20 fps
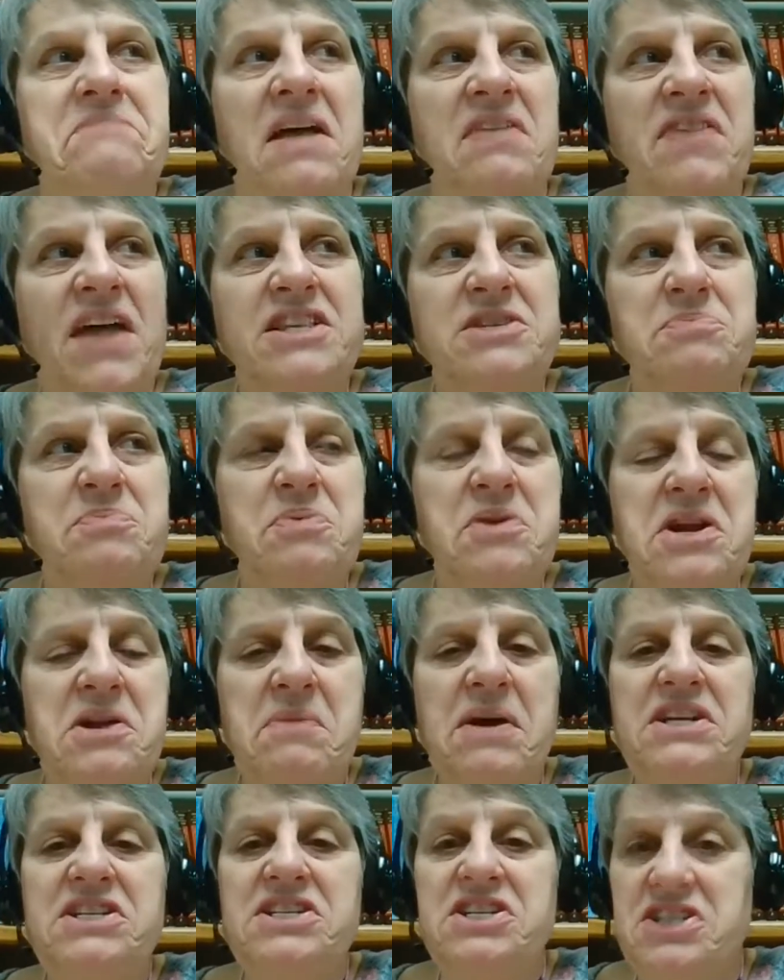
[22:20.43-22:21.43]
And that's pretty
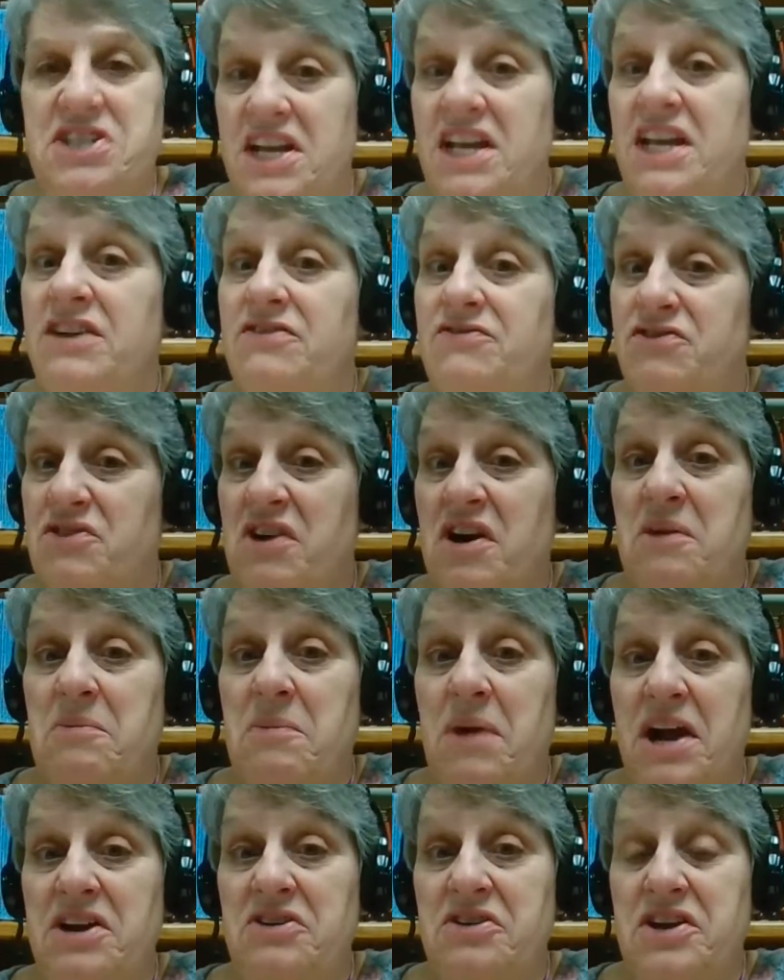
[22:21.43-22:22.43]
much it for our
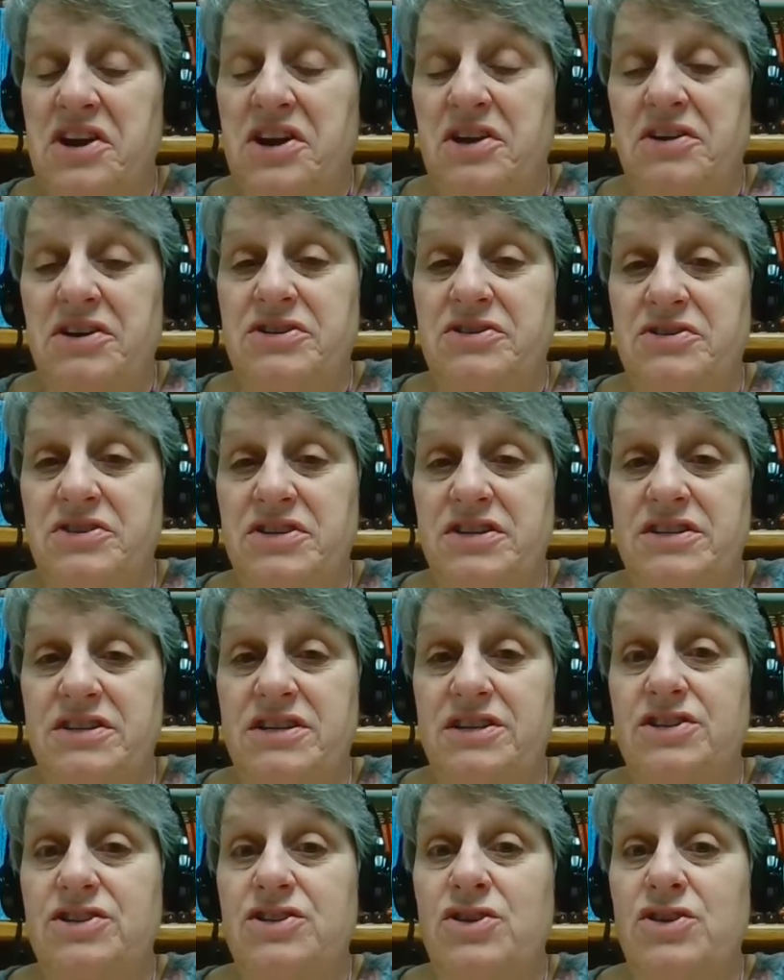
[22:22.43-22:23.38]
minor characters, isn't it?